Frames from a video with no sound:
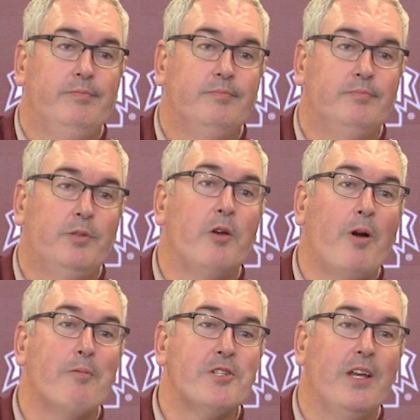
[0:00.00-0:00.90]
pretty
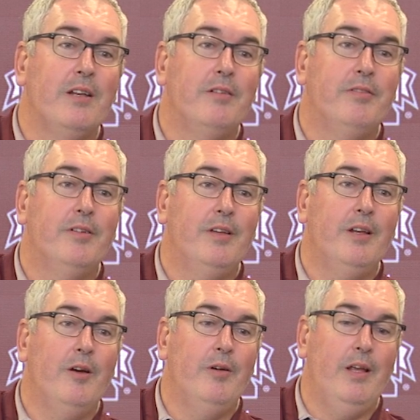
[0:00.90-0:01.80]
representative, you
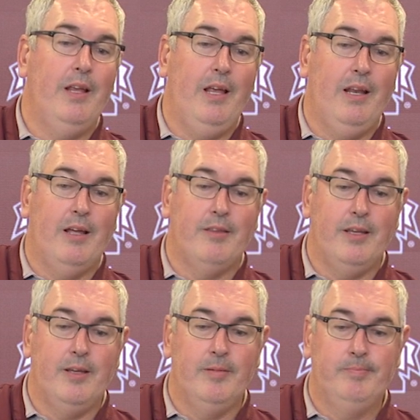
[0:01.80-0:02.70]
know, and, and, I think,
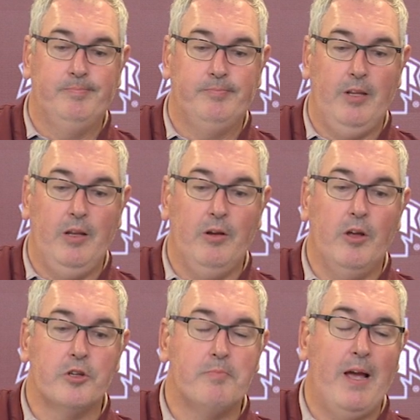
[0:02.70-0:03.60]
you know,
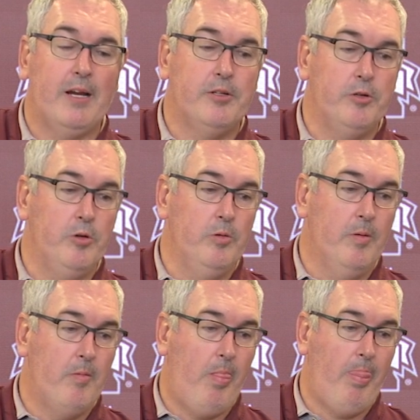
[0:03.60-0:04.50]
goes back to,
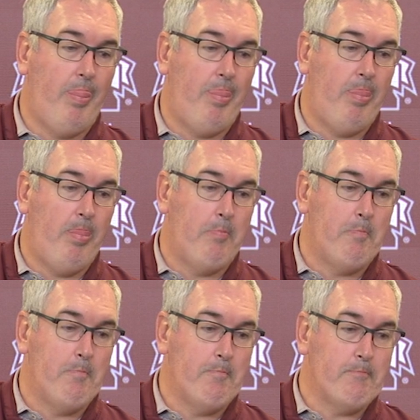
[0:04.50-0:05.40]

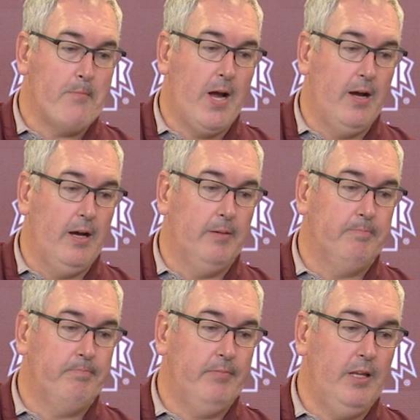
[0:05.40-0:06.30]
uh,
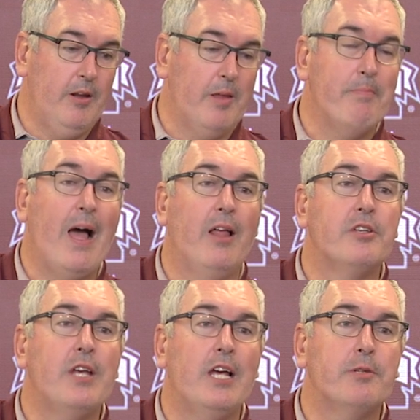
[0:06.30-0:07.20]
you know, the
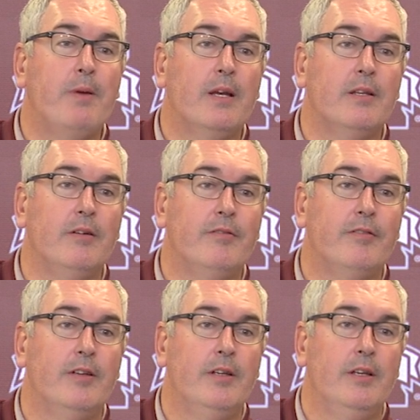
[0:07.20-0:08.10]
balance aspect of,
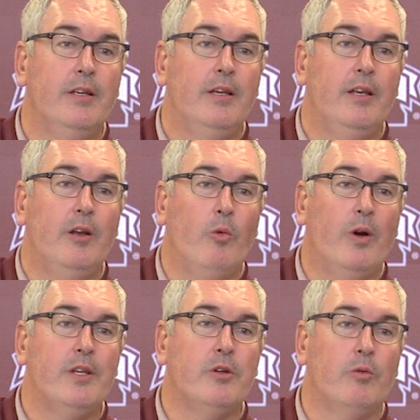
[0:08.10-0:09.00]
you know,
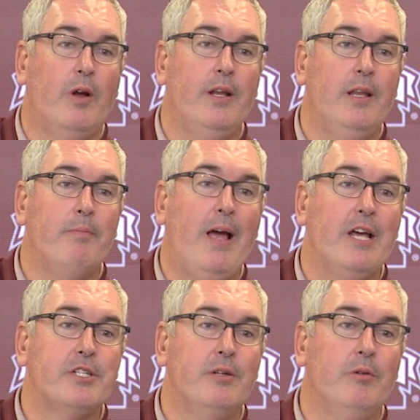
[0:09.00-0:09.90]
wanting to run it and
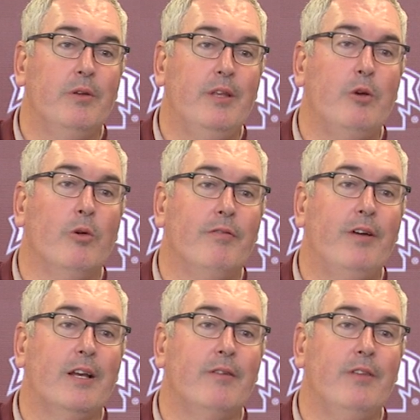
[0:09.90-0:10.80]
pass it with equal
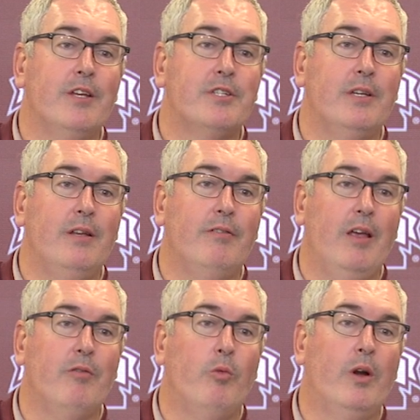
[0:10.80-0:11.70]
effectiveness. And if,
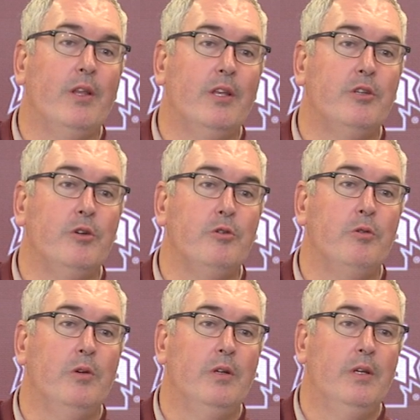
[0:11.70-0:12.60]
if one of the two
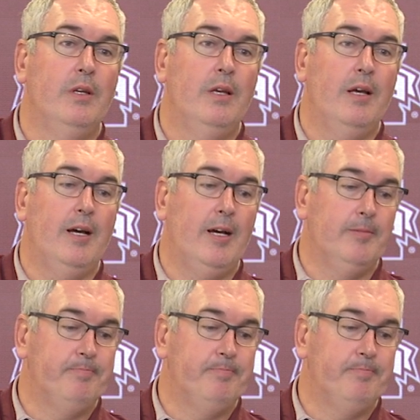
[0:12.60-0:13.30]
uh,